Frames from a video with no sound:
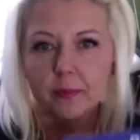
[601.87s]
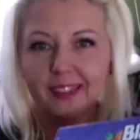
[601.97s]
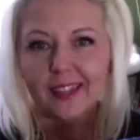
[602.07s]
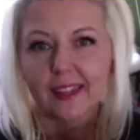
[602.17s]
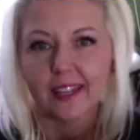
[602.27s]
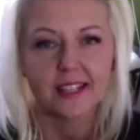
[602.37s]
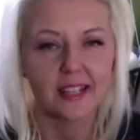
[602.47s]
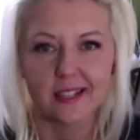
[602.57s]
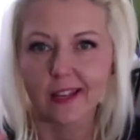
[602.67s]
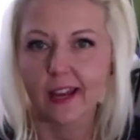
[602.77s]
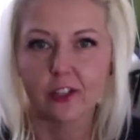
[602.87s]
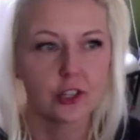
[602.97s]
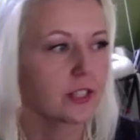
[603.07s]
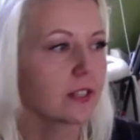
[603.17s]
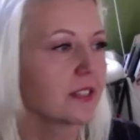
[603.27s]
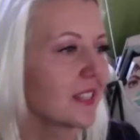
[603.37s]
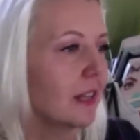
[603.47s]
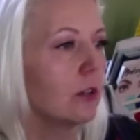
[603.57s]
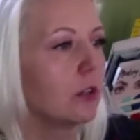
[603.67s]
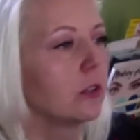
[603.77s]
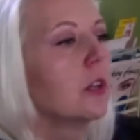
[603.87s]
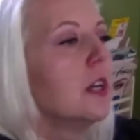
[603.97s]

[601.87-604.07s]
but the things inside are still sealed.